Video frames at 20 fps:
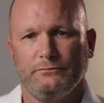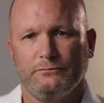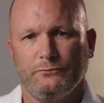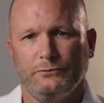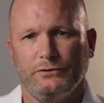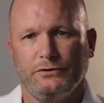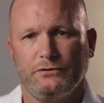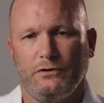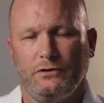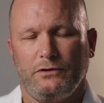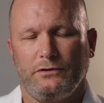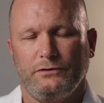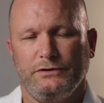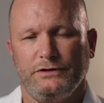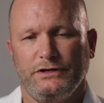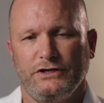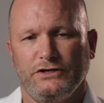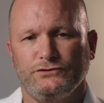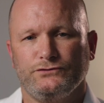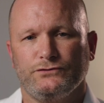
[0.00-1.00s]
We call it
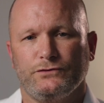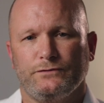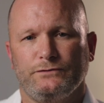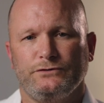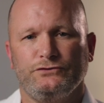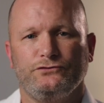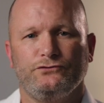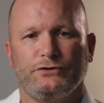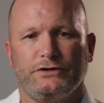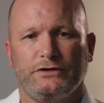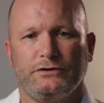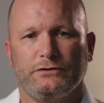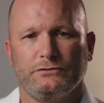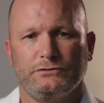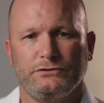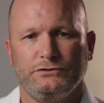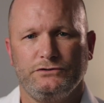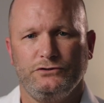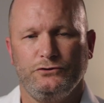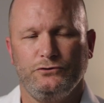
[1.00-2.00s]
an
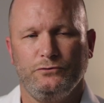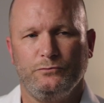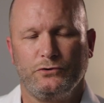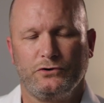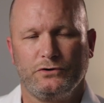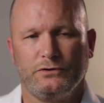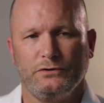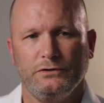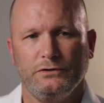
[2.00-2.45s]
intraventricular tumor,